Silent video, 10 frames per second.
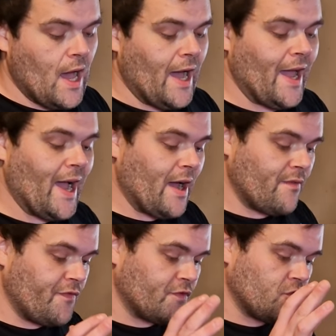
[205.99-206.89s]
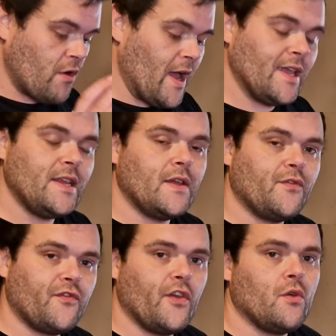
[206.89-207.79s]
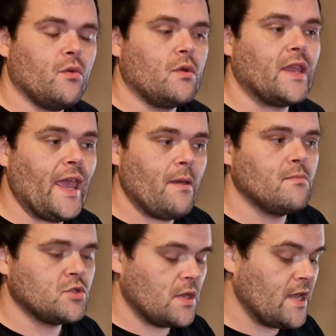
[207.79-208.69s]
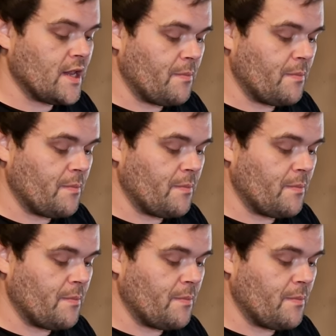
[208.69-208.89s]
I have tried a few games with it.